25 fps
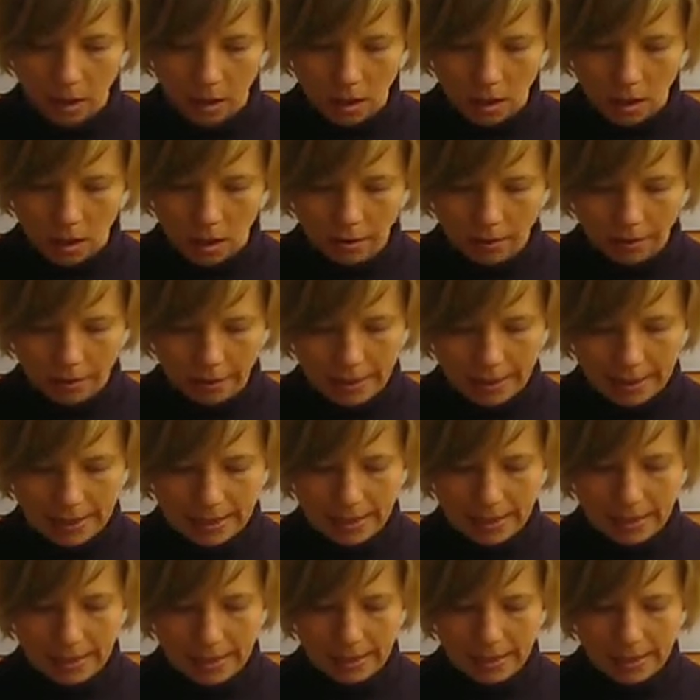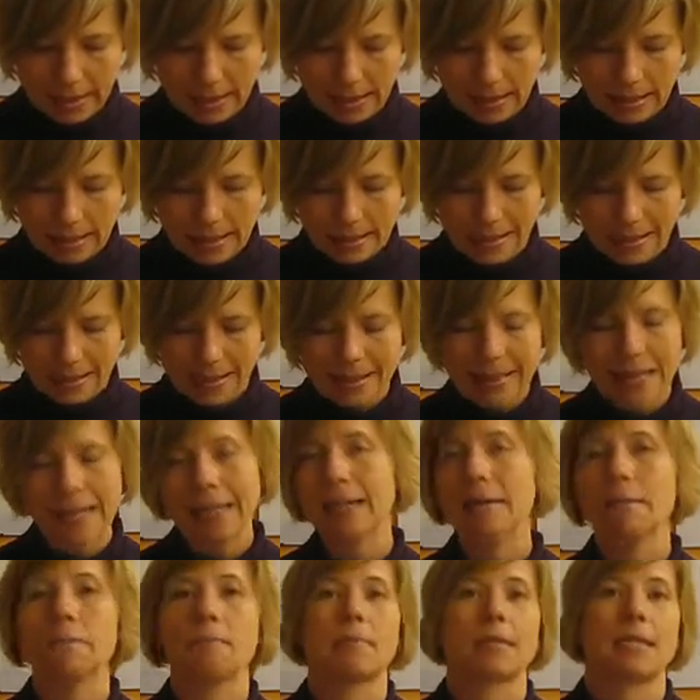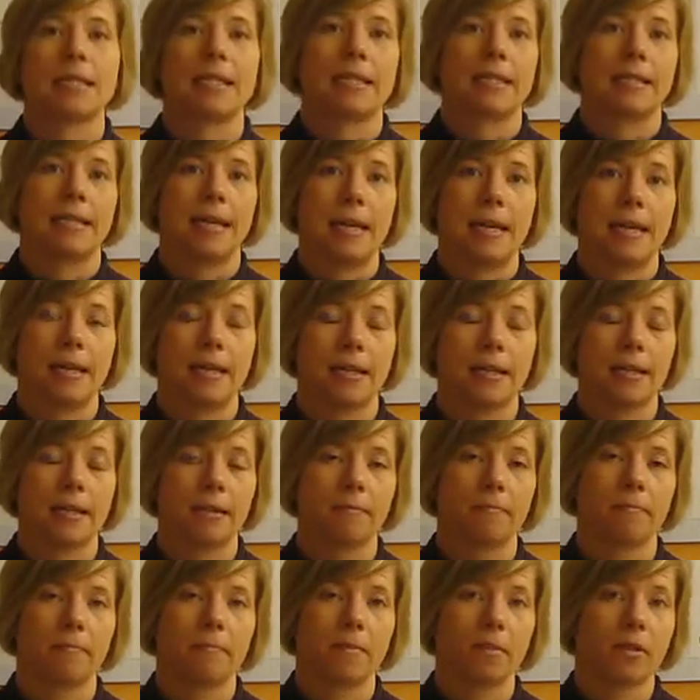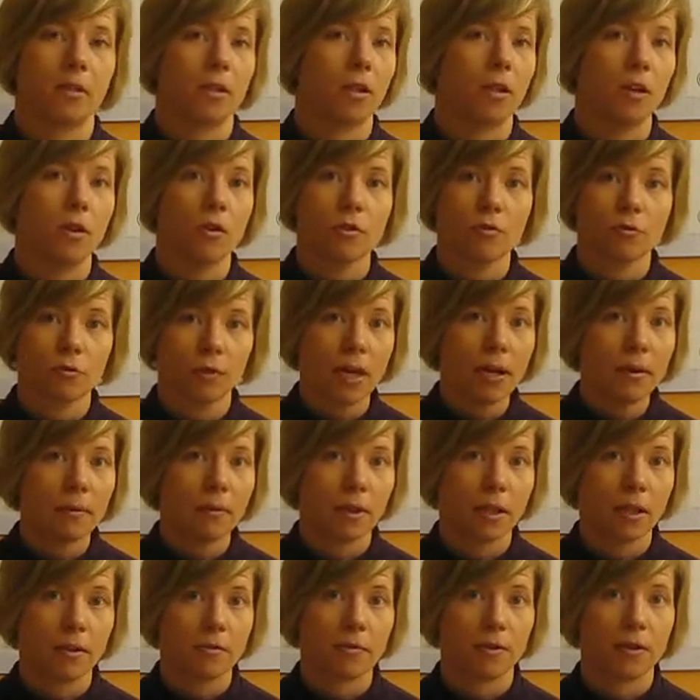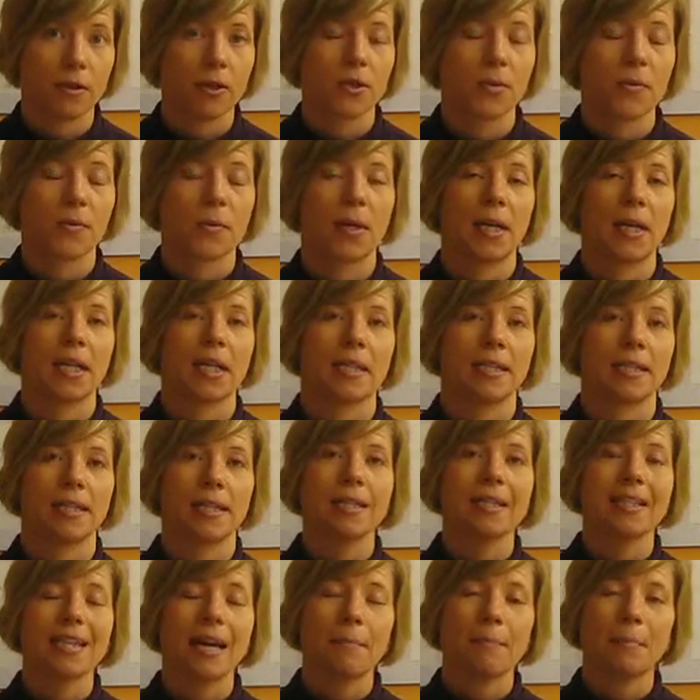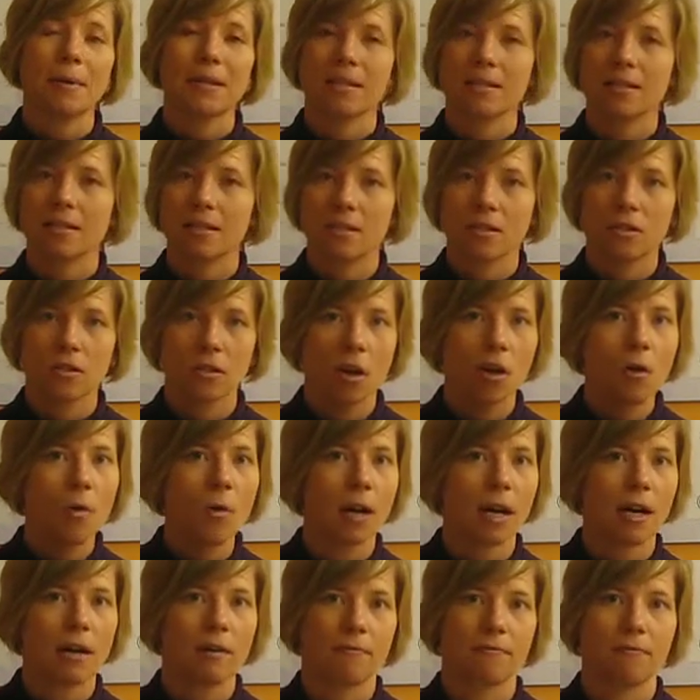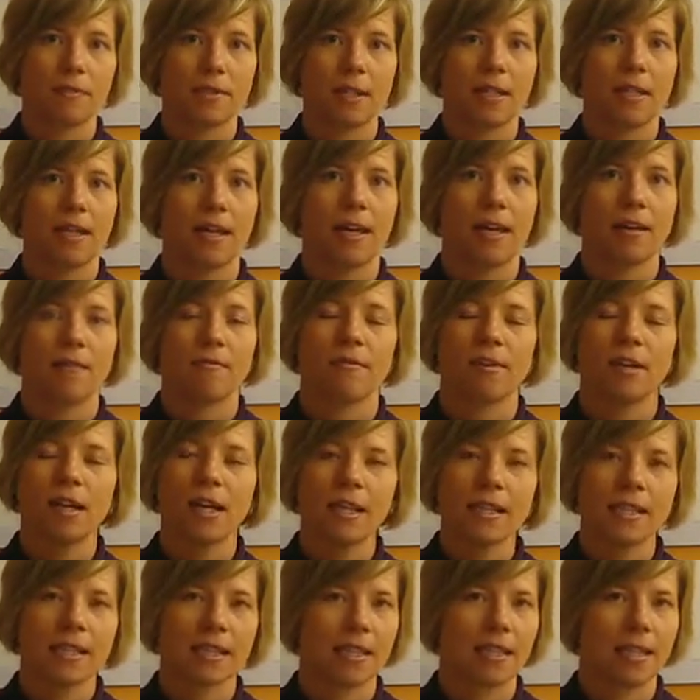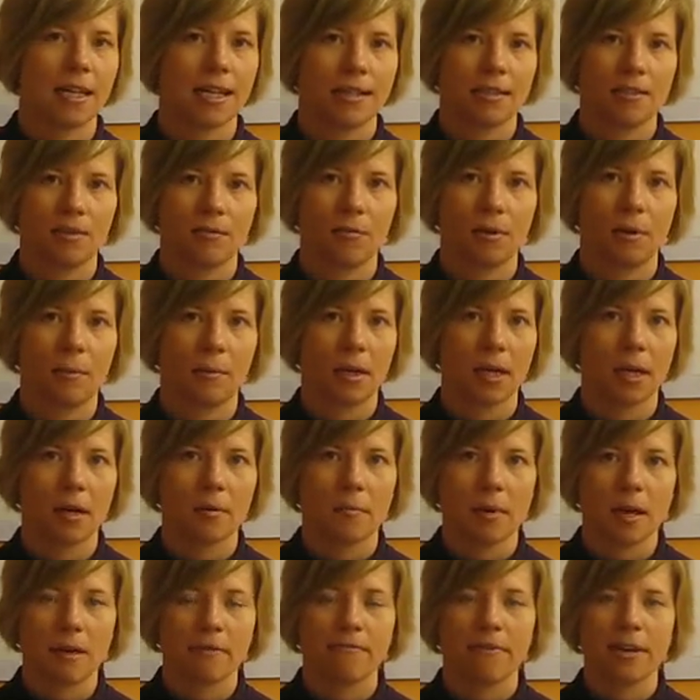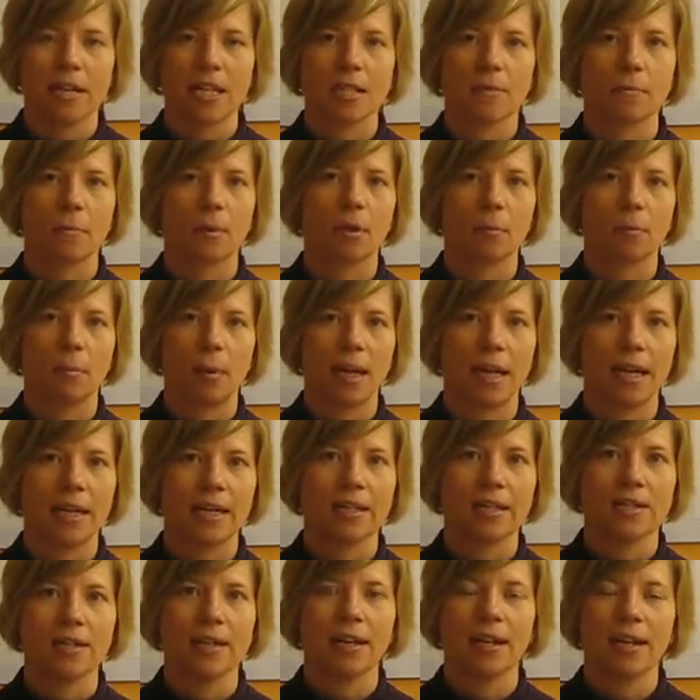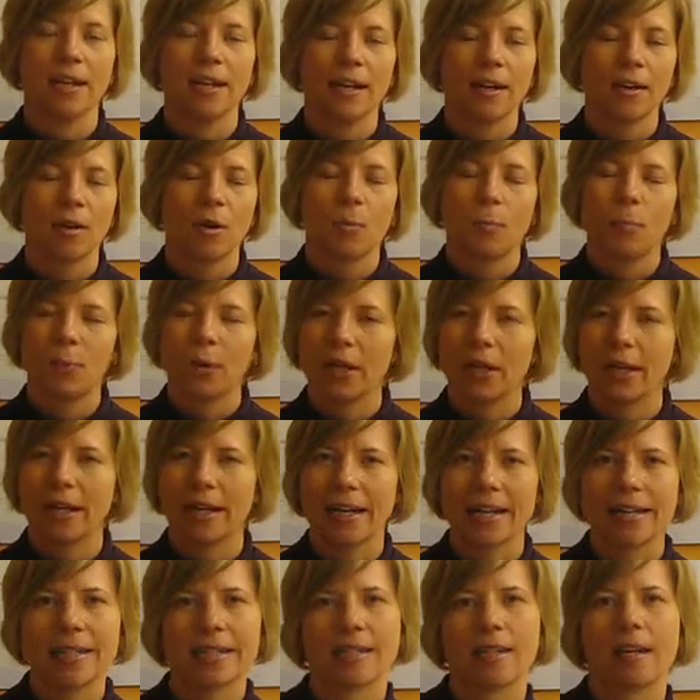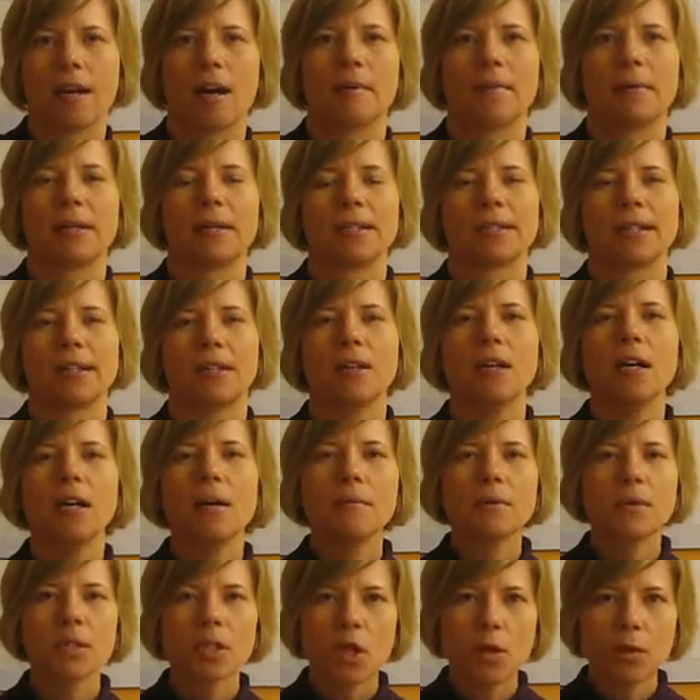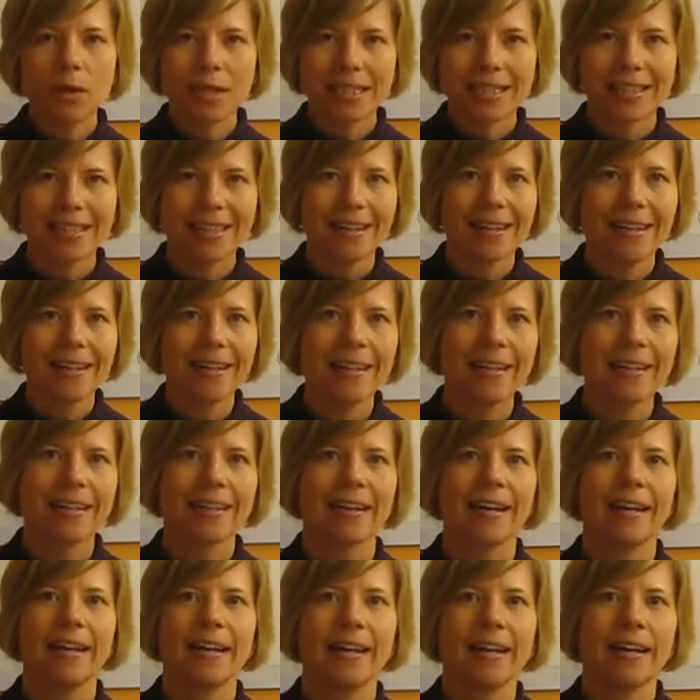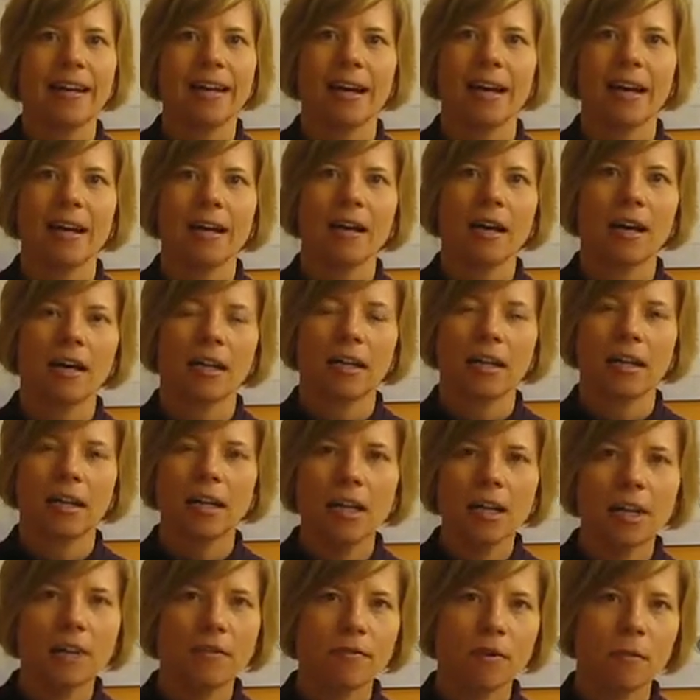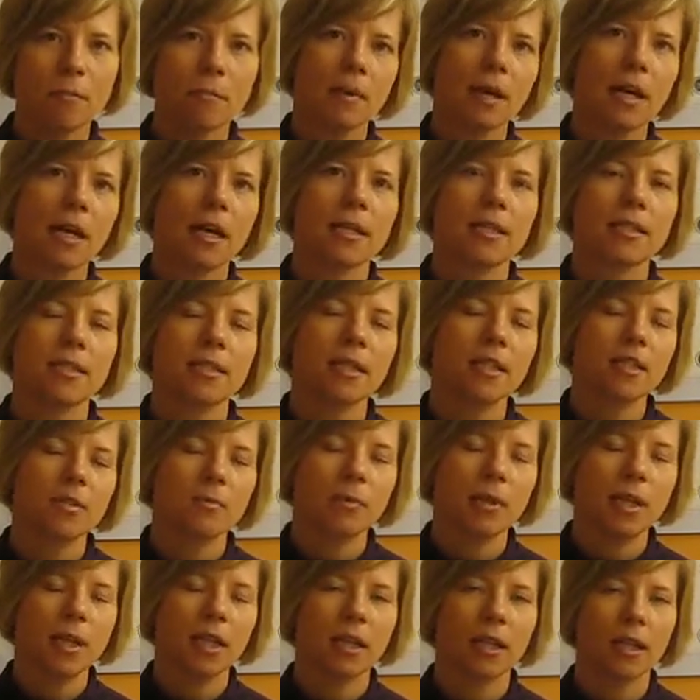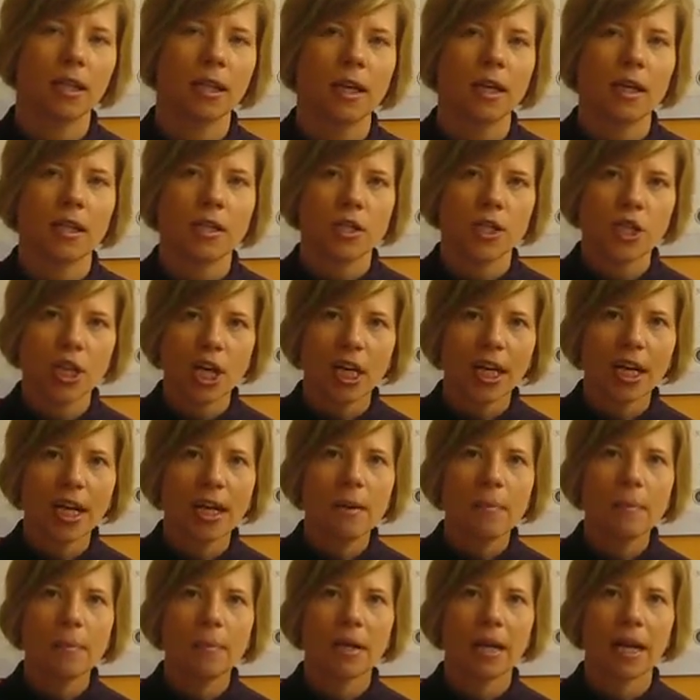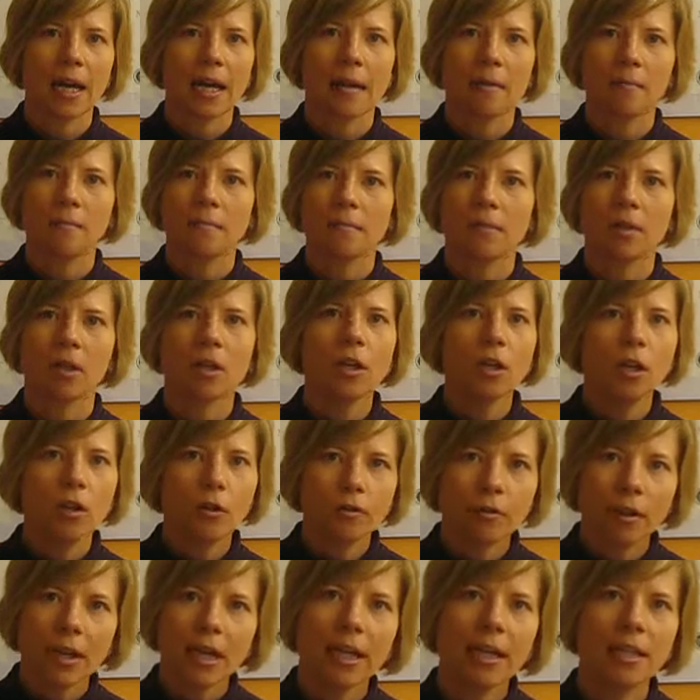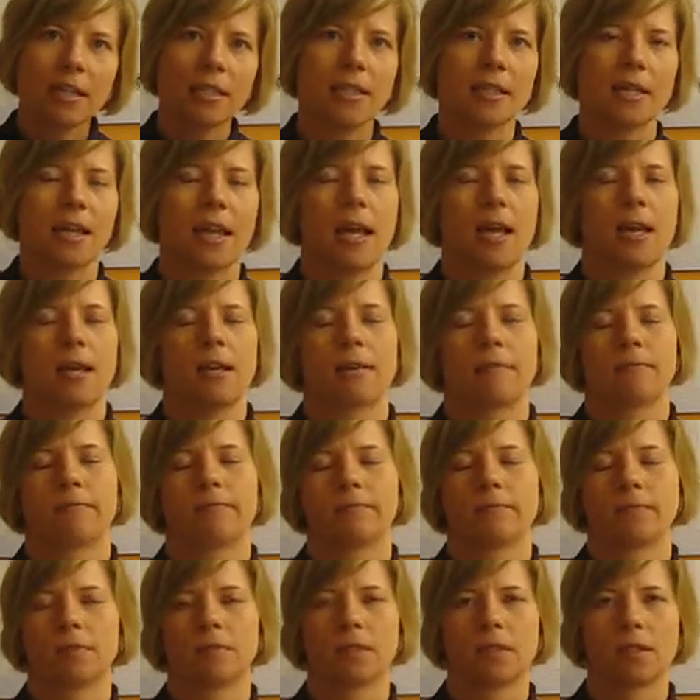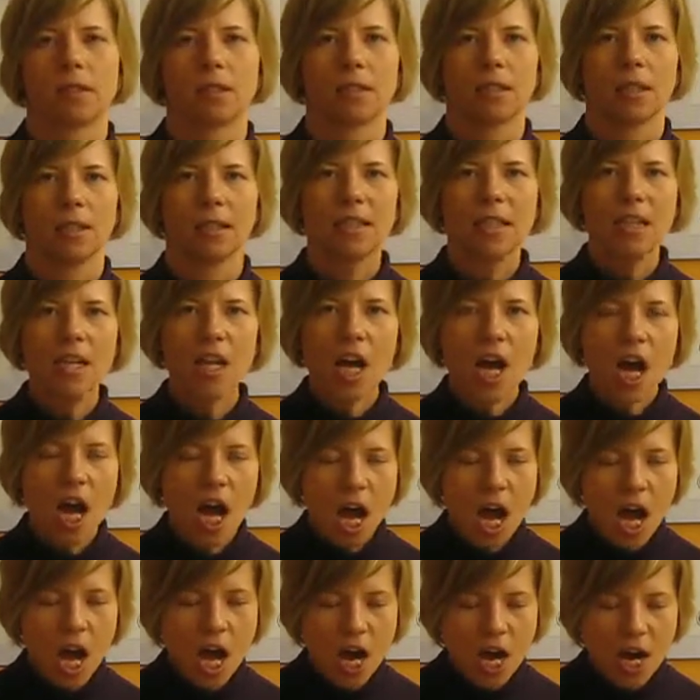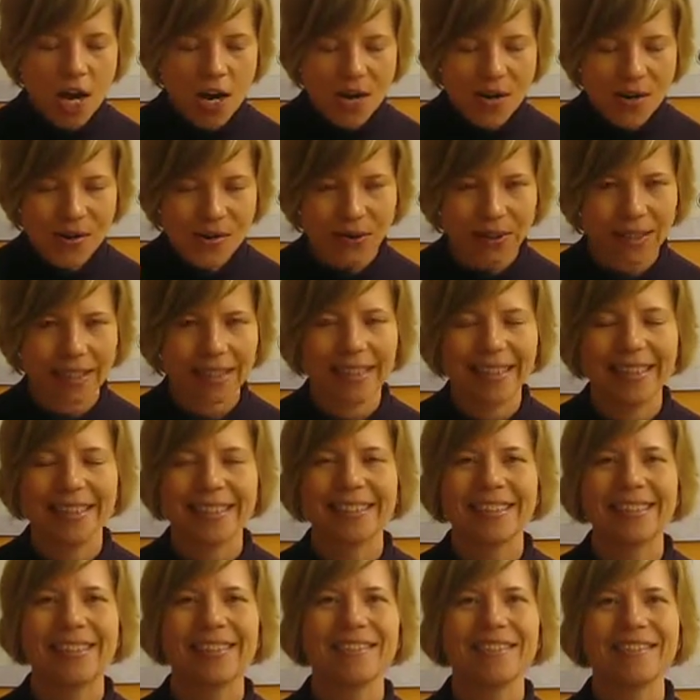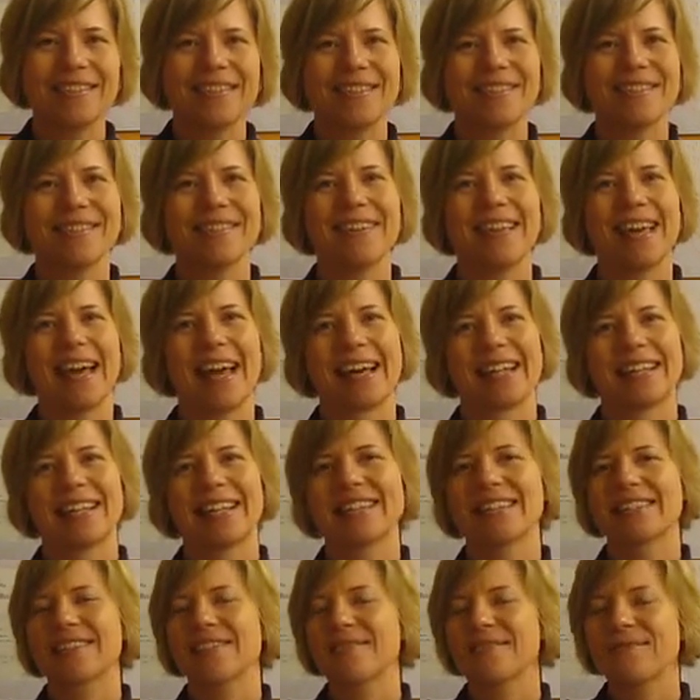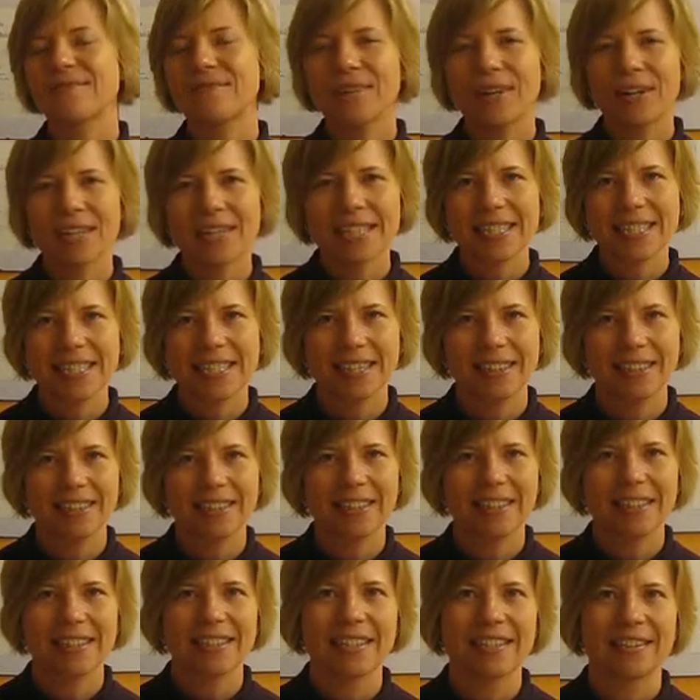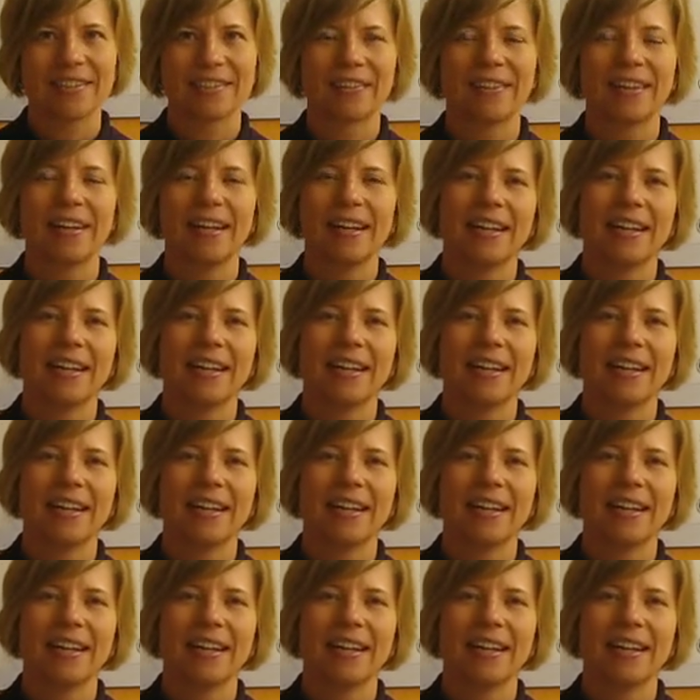All right, the second mistake. So it goes right with the first one. This happens so often. I have lots and lots of women on my Facebook page who put a nice comment saying, "Oh, I'm so excited. I got cleared from my 6-week checkup and I'm gonna go running today." So it's like, no, don't do that. That's the worst thing you can do.